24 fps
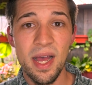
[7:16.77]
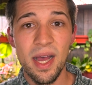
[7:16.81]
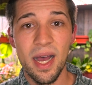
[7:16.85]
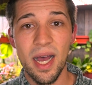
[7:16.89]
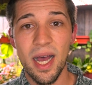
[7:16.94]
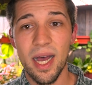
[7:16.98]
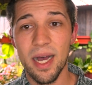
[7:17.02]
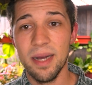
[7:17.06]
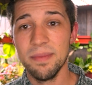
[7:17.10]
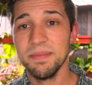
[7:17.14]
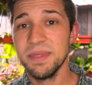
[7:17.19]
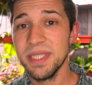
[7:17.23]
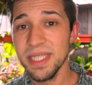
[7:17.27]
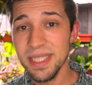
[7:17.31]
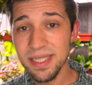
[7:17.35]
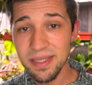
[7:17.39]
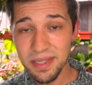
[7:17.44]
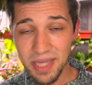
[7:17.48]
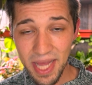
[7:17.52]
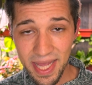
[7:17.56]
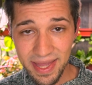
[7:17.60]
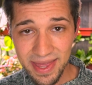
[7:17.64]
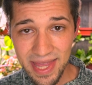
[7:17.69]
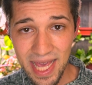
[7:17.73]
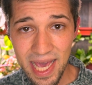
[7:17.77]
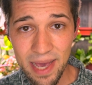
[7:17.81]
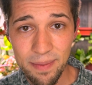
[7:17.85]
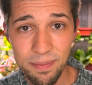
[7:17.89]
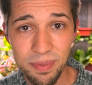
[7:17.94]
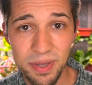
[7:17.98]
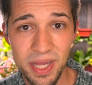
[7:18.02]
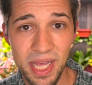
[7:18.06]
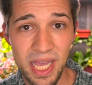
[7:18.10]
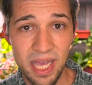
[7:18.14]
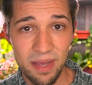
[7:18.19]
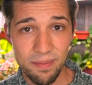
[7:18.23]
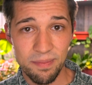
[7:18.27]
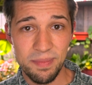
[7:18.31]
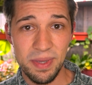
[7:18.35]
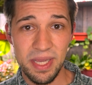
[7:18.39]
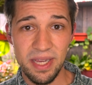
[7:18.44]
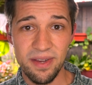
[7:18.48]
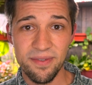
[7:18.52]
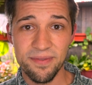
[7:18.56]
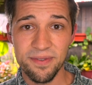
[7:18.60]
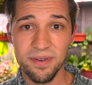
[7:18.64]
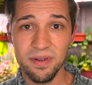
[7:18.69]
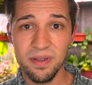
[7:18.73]
Um, just let that plant
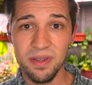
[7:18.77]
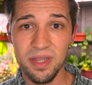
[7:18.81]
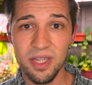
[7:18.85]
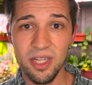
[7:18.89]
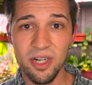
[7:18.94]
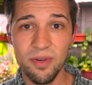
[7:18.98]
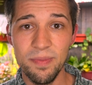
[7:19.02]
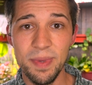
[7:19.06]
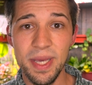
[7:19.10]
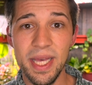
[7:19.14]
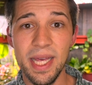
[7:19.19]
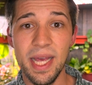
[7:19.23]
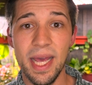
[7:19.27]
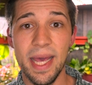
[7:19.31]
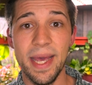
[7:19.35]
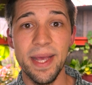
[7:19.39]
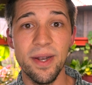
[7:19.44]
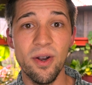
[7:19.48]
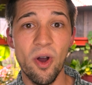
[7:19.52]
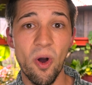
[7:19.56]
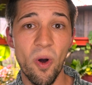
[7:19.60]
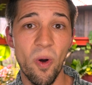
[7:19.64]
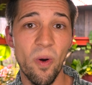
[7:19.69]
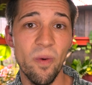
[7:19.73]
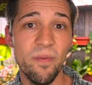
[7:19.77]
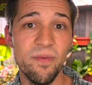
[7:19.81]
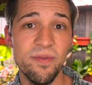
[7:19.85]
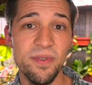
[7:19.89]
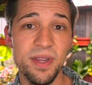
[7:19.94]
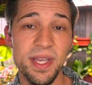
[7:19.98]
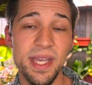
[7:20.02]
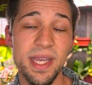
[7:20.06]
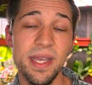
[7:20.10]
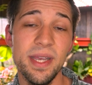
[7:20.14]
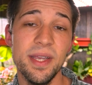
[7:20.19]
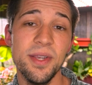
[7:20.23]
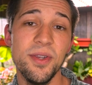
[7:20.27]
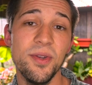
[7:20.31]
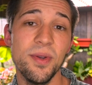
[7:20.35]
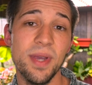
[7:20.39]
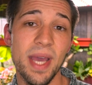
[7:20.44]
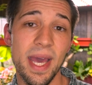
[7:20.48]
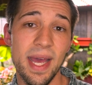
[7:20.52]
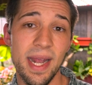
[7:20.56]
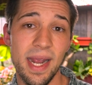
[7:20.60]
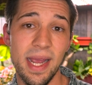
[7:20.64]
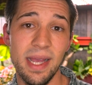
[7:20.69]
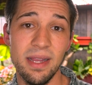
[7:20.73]
be for a little bit, and hopefully you
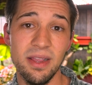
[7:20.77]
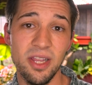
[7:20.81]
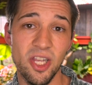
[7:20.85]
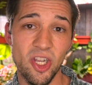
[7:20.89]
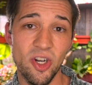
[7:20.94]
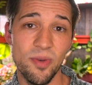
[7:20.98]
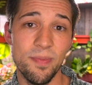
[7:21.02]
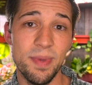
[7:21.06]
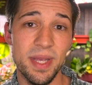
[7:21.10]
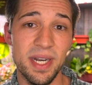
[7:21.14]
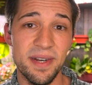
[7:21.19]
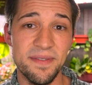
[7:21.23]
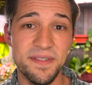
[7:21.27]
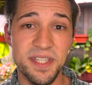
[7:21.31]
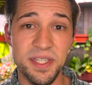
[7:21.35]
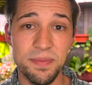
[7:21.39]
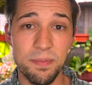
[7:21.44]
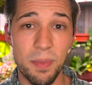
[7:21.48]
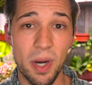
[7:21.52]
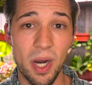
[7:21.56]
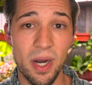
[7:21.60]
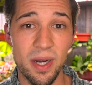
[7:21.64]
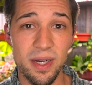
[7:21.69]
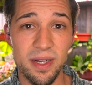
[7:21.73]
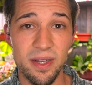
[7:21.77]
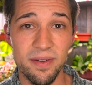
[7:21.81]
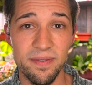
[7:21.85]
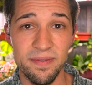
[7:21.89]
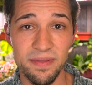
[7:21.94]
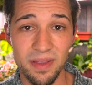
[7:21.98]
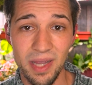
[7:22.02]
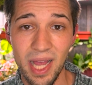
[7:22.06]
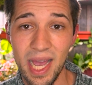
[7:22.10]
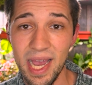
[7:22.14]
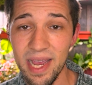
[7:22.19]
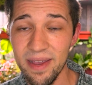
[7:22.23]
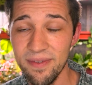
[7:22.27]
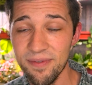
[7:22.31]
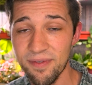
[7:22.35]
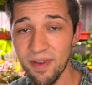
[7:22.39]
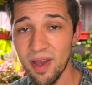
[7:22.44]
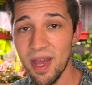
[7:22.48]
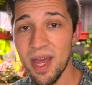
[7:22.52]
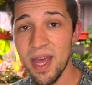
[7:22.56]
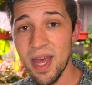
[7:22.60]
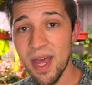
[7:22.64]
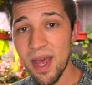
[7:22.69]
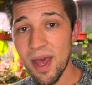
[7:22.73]
get a little bit of spark of life
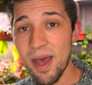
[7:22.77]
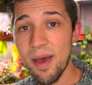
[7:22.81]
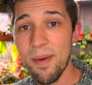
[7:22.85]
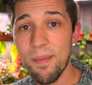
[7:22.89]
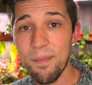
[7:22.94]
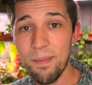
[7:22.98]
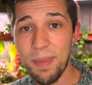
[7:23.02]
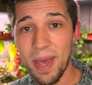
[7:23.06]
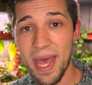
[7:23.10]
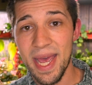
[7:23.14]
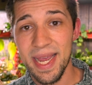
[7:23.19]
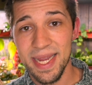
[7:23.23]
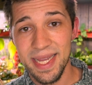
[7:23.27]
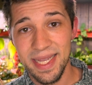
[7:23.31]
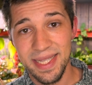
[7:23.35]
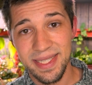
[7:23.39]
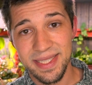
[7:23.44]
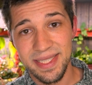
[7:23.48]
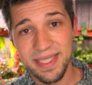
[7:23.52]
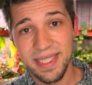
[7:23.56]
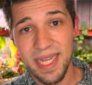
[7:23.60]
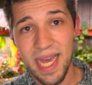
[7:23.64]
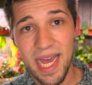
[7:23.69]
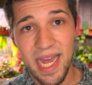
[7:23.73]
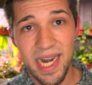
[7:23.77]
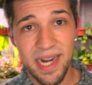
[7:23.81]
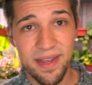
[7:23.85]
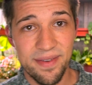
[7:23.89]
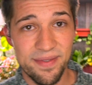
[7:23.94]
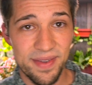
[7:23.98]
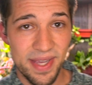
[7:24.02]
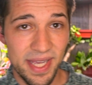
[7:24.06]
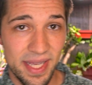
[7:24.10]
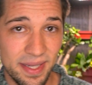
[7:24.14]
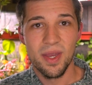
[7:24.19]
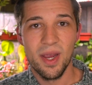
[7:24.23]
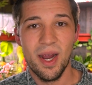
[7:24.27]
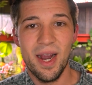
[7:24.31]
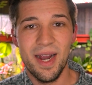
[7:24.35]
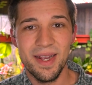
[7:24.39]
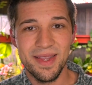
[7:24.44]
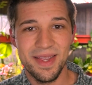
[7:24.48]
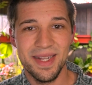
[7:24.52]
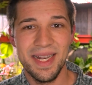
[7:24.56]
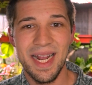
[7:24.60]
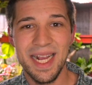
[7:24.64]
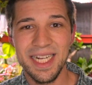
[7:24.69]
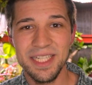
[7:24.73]
back inside of it. All right,
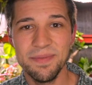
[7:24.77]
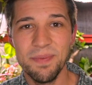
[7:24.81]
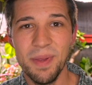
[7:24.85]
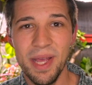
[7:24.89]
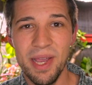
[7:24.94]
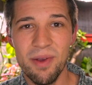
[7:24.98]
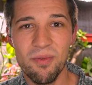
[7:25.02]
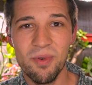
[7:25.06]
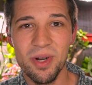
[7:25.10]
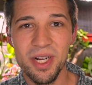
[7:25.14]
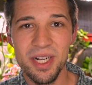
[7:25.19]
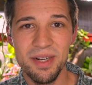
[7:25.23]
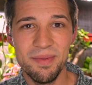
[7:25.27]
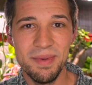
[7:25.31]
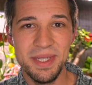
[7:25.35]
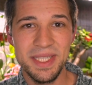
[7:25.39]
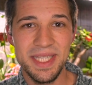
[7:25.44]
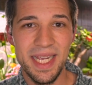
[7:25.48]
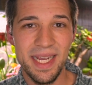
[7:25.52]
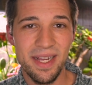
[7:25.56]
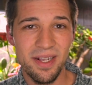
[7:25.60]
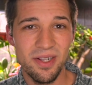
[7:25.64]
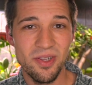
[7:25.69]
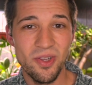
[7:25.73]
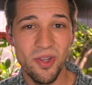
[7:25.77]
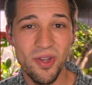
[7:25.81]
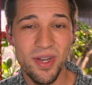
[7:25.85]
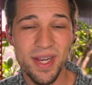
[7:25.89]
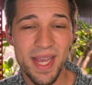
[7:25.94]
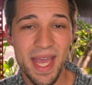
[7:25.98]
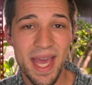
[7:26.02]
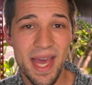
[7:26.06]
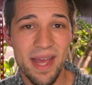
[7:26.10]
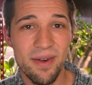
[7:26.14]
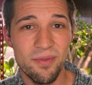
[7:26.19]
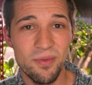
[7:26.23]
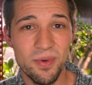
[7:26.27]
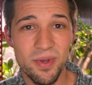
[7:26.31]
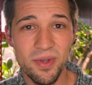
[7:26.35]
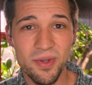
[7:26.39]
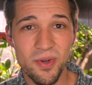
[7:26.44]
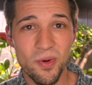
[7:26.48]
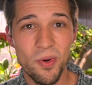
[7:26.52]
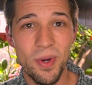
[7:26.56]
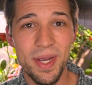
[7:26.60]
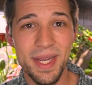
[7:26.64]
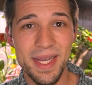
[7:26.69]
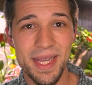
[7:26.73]
the next plant we're going to be taking a look at real
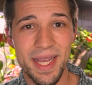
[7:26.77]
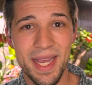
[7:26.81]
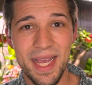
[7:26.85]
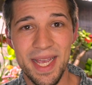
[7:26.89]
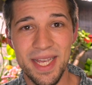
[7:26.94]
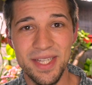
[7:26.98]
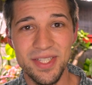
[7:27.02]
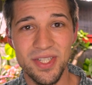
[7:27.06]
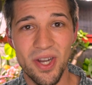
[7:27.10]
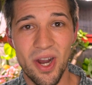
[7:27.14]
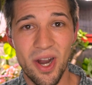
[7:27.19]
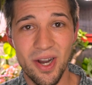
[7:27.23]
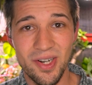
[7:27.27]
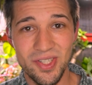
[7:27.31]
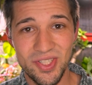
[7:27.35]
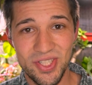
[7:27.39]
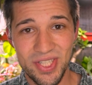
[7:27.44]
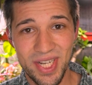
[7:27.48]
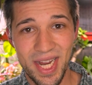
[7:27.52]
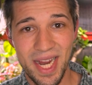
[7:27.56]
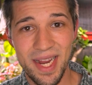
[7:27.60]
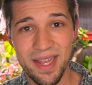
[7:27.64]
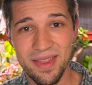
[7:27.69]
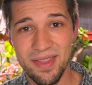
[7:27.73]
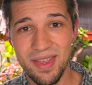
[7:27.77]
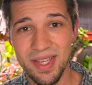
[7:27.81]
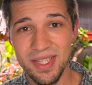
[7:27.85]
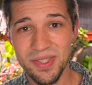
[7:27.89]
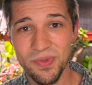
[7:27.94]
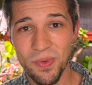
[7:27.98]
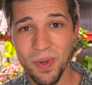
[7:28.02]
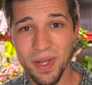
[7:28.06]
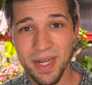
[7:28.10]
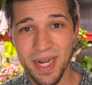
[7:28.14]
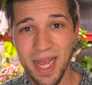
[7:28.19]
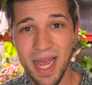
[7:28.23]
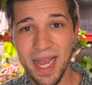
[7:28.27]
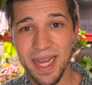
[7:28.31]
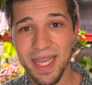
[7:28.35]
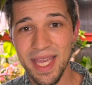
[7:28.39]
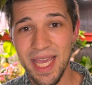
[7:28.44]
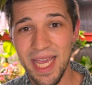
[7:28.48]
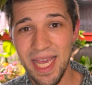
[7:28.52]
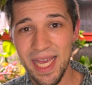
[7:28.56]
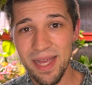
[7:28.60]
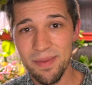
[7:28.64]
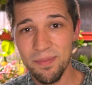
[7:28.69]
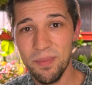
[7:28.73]
quick is our jade. This one I
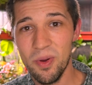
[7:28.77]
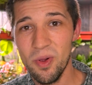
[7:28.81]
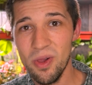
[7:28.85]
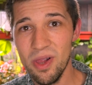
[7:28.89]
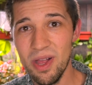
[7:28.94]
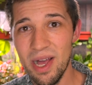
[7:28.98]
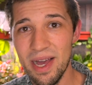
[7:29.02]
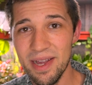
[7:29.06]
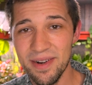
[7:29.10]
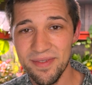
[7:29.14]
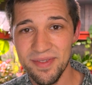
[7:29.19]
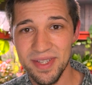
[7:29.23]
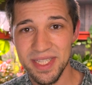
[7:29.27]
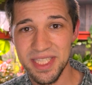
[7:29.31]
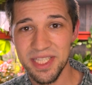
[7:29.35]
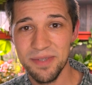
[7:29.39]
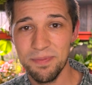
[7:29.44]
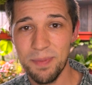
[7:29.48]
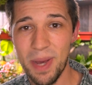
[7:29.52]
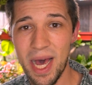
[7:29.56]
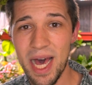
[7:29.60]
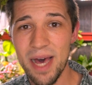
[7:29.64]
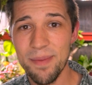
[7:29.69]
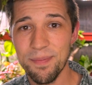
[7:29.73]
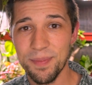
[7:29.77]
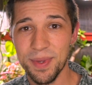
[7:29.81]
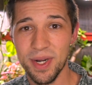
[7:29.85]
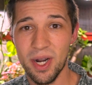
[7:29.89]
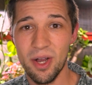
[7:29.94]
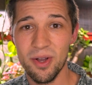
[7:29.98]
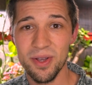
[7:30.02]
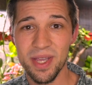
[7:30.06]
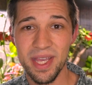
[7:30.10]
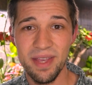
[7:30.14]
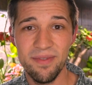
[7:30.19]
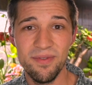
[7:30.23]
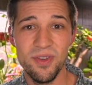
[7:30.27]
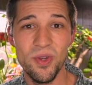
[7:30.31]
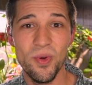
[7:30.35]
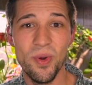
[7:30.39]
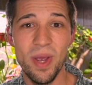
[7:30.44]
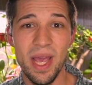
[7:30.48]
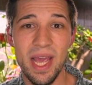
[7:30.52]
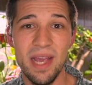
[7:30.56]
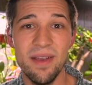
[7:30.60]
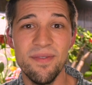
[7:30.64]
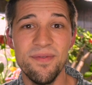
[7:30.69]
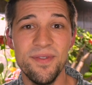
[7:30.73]
can't pull out of its spot, but I'll give you
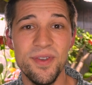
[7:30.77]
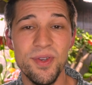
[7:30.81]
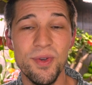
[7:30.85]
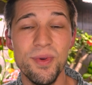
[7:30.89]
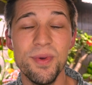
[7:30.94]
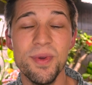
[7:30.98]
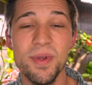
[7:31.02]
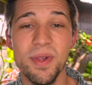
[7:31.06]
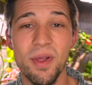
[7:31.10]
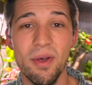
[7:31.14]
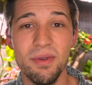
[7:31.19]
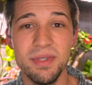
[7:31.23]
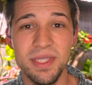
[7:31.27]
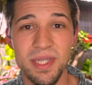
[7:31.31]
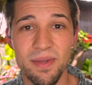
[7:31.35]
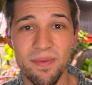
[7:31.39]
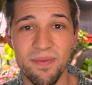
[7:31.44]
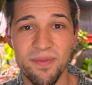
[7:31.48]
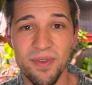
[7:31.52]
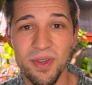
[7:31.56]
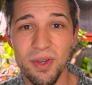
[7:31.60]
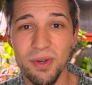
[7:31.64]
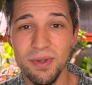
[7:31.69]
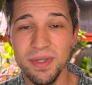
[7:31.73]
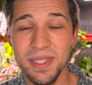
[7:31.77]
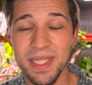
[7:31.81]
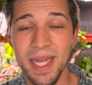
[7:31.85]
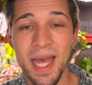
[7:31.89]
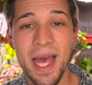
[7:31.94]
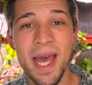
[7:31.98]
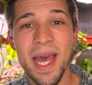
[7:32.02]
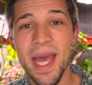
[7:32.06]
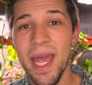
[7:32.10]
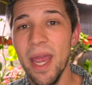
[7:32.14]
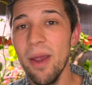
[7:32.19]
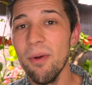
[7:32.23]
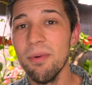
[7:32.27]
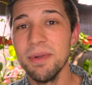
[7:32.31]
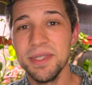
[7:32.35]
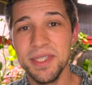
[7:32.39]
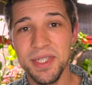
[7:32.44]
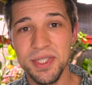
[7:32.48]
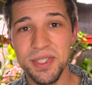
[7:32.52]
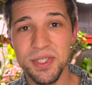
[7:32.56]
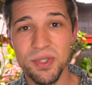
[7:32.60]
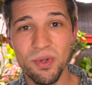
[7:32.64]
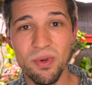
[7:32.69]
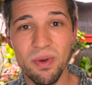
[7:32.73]
a few close-up views, and we'll
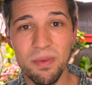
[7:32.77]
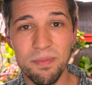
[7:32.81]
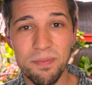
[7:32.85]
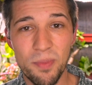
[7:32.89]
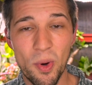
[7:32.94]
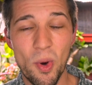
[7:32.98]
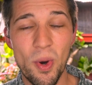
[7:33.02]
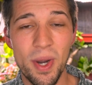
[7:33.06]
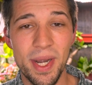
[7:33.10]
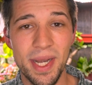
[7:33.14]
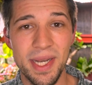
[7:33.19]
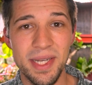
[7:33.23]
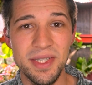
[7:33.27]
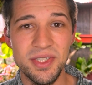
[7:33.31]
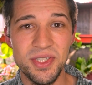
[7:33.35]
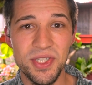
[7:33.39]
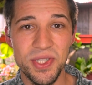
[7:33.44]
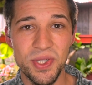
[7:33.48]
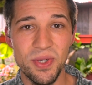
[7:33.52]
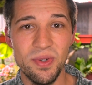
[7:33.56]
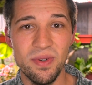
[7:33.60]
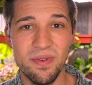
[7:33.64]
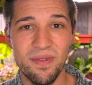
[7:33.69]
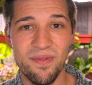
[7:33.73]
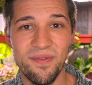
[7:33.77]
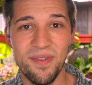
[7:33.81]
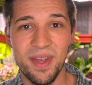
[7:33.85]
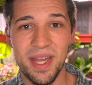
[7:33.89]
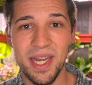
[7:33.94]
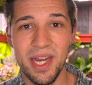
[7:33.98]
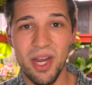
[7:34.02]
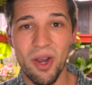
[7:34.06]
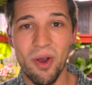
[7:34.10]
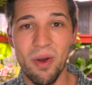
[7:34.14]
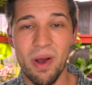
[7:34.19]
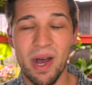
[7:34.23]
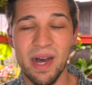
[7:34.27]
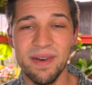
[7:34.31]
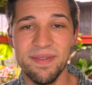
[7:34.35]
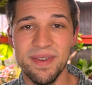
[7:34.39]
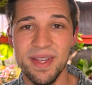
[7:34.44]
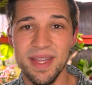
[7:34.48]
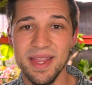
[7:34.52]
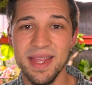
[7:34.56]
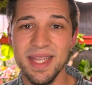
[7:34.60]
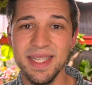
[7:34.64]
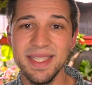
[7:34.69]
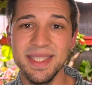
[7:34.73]
just do a point and shoot video of
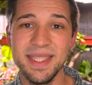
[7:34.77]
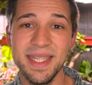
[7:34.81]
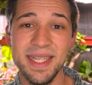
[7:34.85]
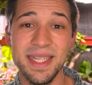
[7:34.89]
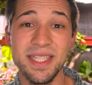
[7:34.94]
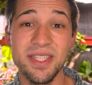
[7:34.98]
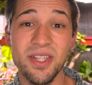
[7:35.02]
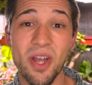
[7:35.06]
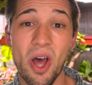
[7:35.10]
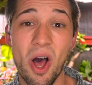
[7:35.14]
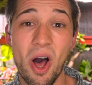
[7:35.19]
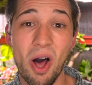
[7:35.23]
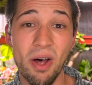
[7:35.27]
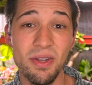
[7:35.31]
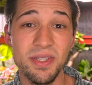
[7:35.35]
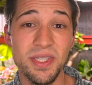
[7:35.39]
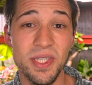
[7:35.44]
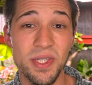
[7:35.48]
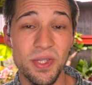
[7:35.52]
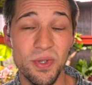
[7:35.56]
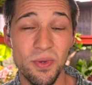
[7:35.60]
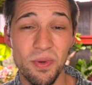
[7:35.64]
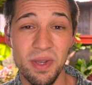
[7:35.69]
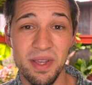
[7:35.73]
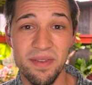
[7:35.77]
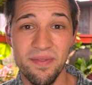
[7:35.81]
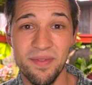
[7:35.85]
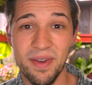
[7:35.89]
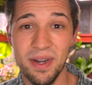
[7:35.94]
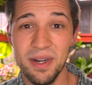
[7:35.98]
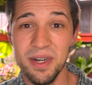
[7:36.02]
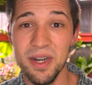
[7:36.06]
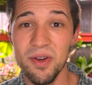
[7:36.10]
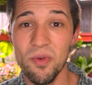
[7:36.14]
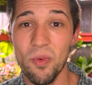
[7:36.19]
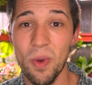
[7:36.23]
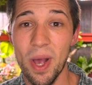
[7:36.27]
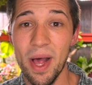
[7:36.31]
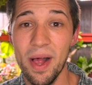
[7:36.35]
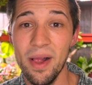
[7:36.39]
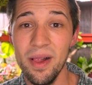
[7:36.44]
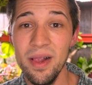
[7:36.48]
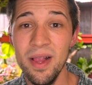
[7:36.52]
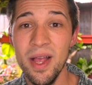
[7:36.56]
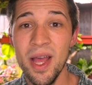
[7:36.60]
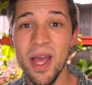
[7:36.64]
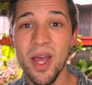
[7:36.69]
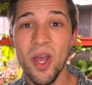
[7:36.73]
it. This thing is also doing very
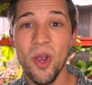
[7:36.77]
well.